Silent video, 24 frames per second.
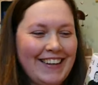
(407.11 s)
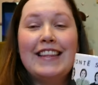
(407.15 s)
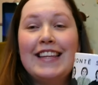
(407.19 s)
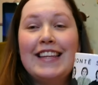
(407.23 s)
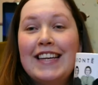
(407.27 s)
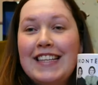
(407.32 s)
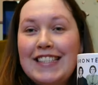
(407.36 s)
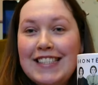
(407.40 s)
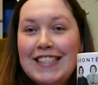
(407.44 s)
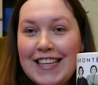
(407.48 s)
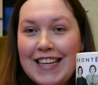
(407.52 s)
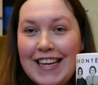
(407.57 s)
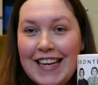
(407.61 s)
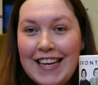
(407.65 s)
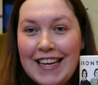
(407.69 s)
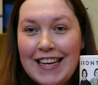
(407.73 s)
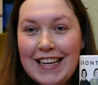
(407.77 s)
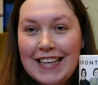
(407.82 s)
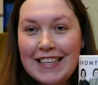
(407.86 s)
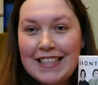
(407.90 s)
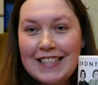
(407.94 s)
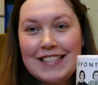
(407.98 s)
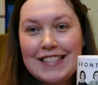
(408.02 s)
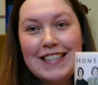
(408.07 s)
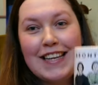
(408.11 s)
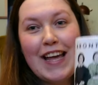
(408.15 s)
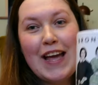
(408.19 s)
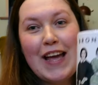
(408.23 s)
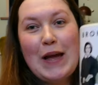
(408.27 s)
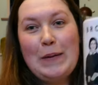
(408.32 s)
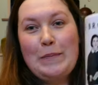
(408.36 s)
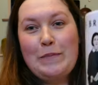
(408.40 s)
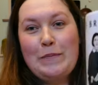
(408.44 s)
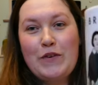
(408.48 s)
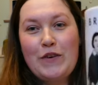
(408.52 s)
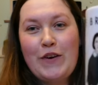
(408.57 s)
This is
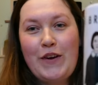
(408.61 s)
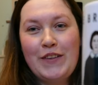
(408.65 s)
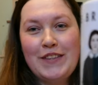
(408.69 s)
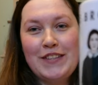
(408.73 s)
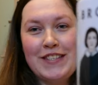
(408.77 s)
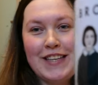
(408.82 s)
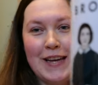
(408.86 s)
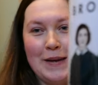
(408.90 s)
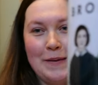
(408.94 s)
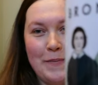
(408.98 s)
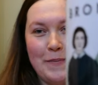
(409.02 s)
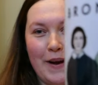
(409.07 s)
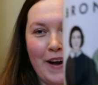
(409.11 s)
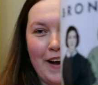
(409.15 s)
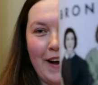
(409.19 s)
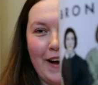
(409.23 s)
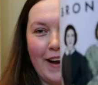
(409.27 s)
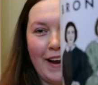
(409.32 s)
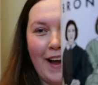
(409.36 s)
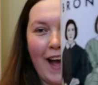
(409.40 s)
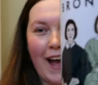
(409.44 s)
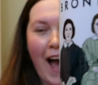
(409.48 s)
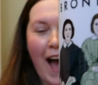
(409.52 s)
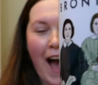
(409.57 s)
a Bronte mug.